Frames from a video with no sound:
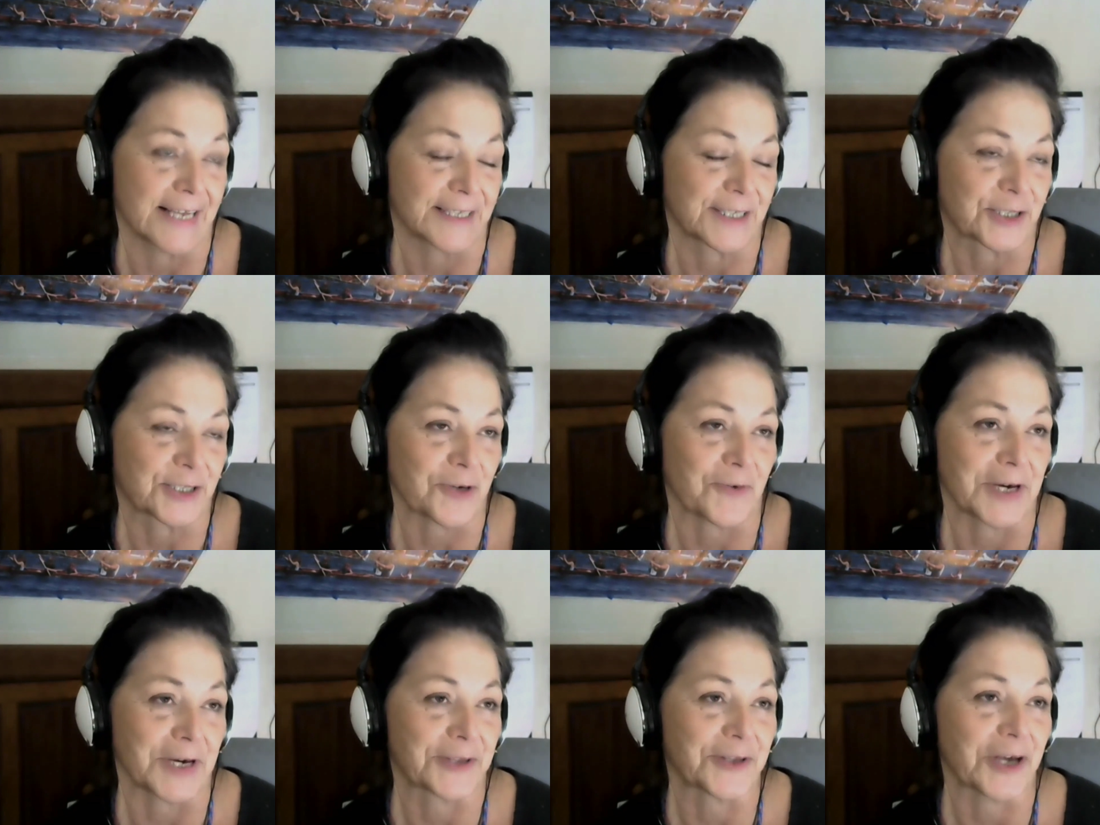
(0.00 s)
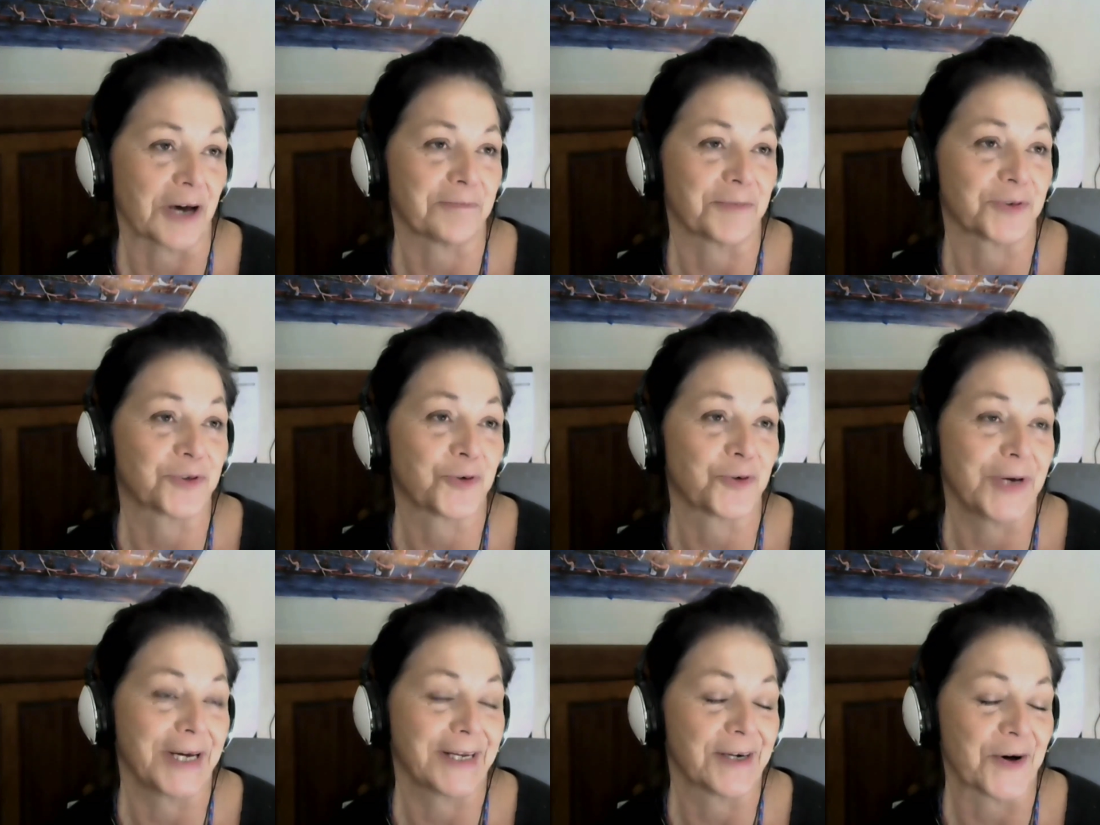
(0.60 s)
so i thought
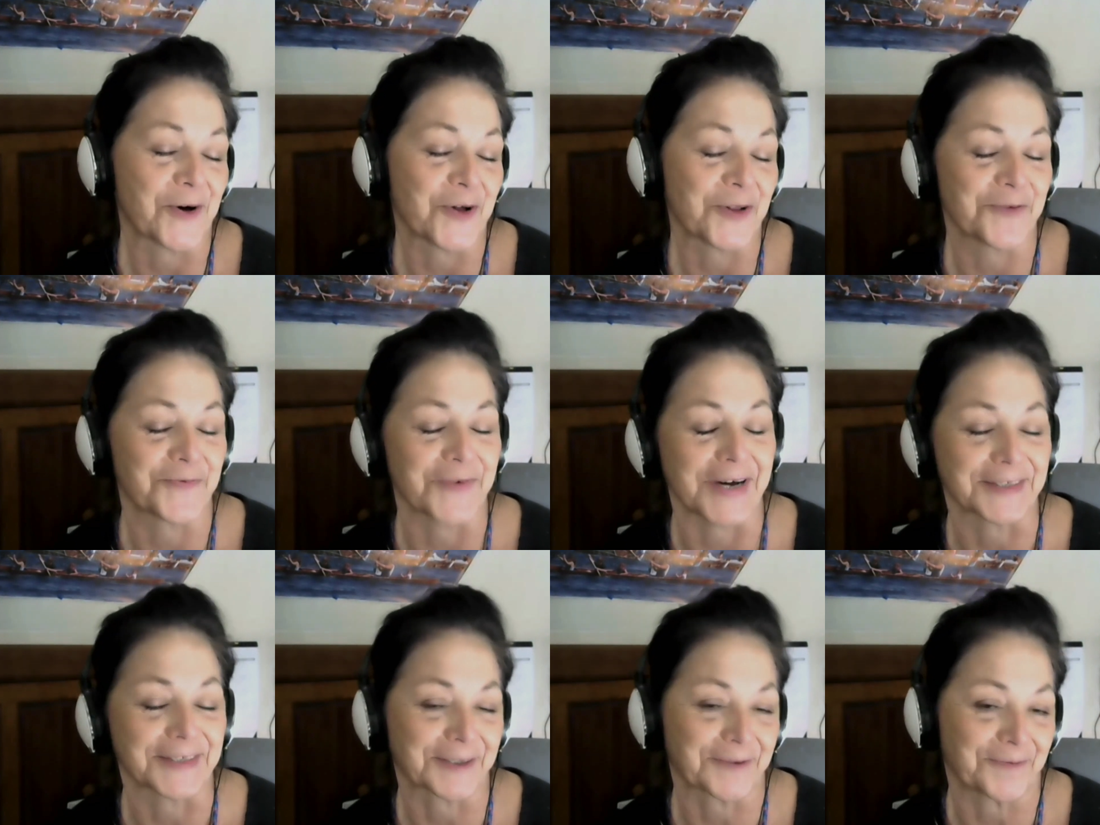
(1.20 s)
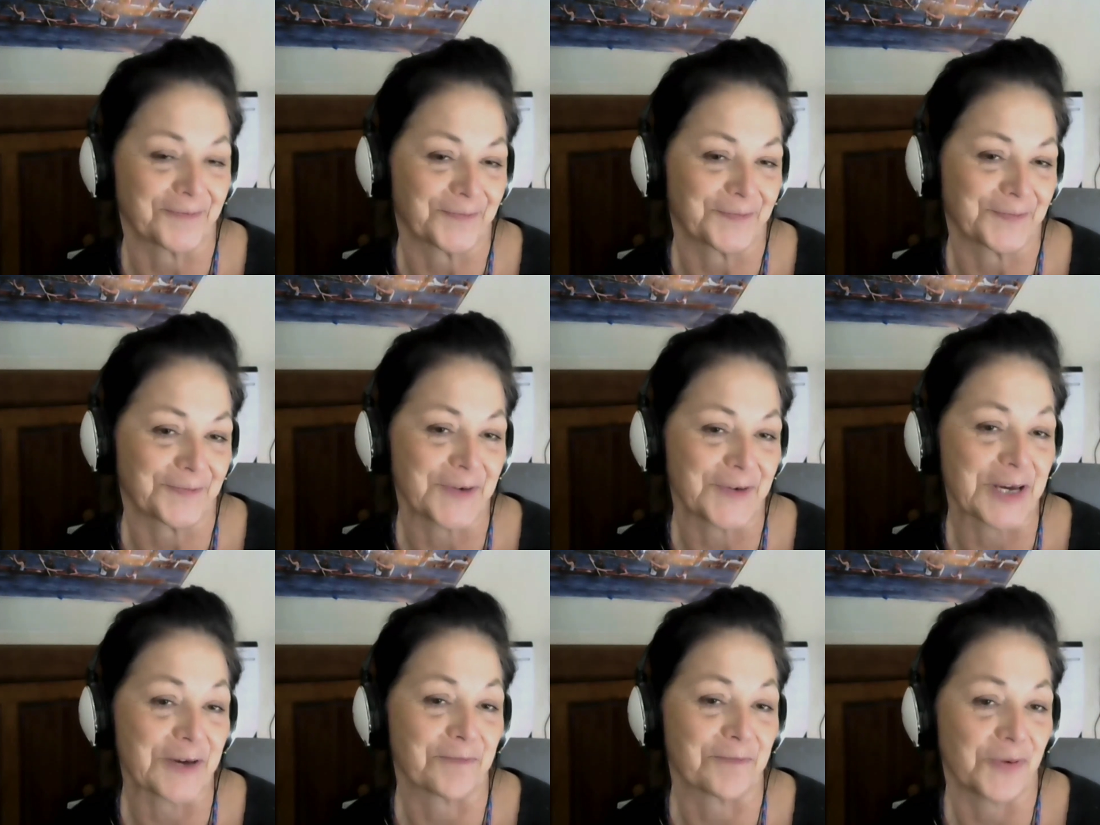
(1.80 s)
between all of us we
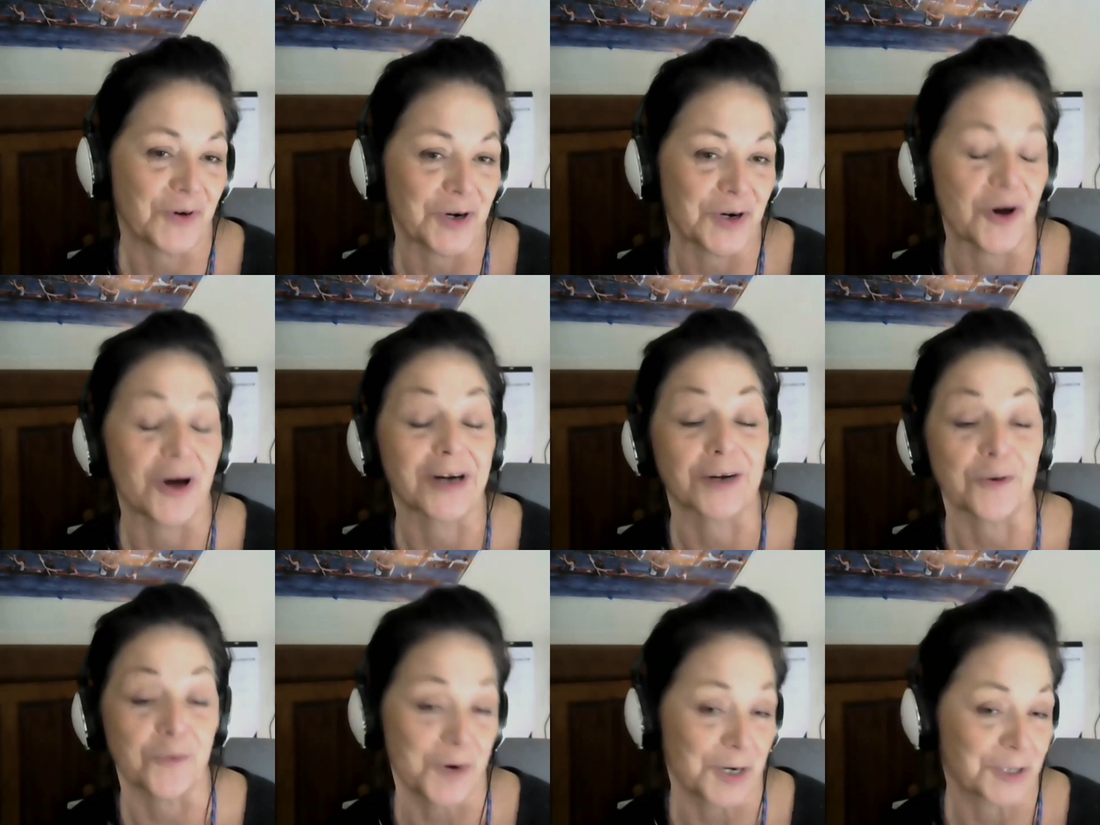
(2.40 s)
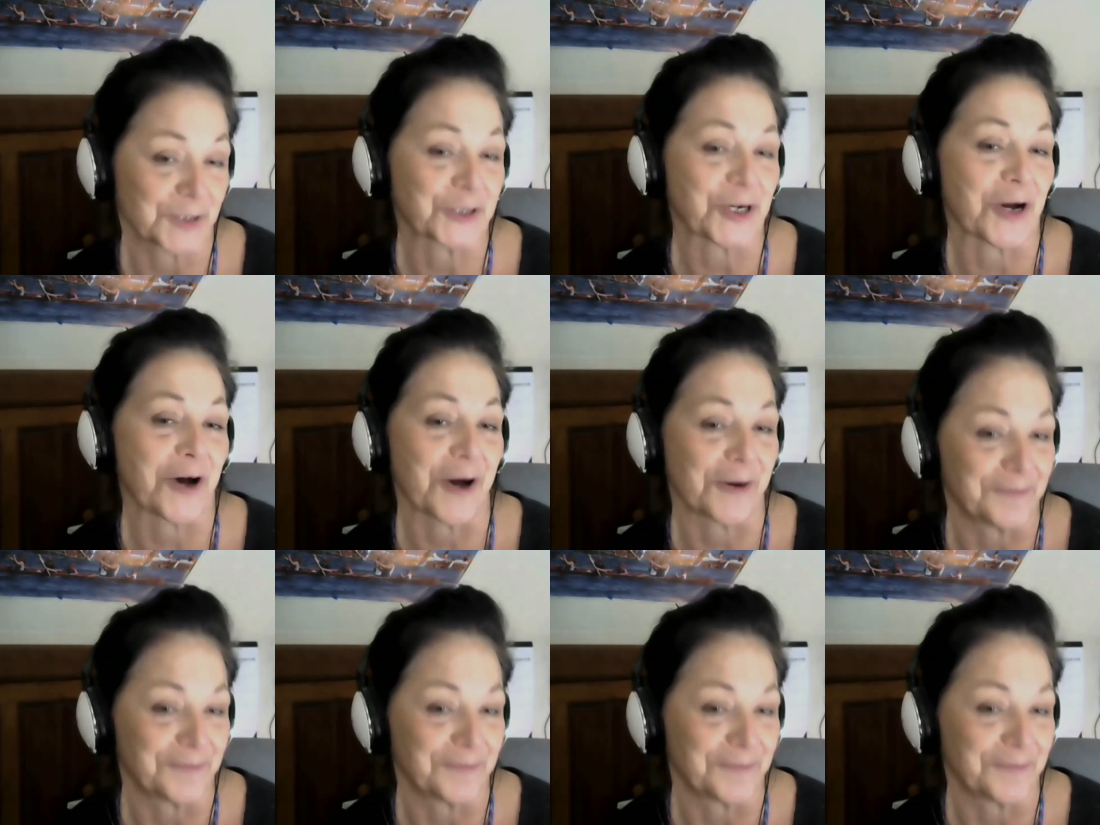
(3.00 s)
could put on a workshop.